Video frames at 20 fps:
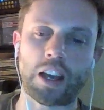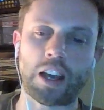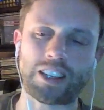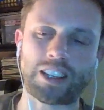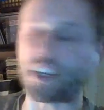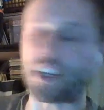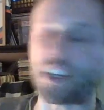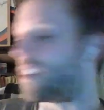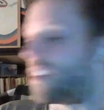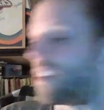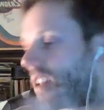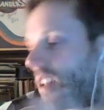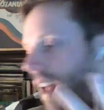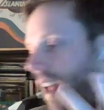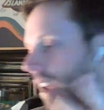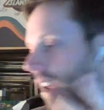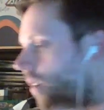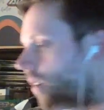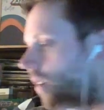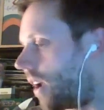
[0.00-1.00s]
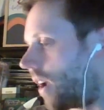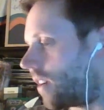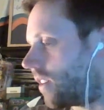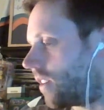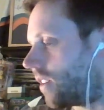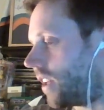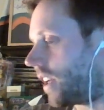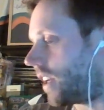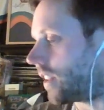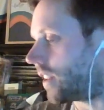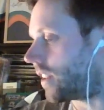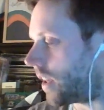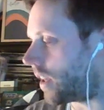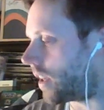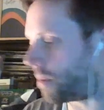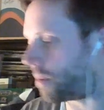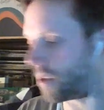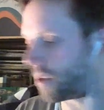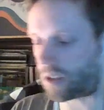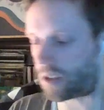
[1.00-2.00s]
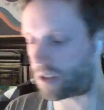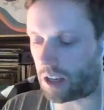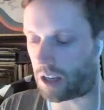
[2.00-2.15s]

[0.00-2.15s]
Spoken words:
I think he's still hanging around in the league. I think he pitched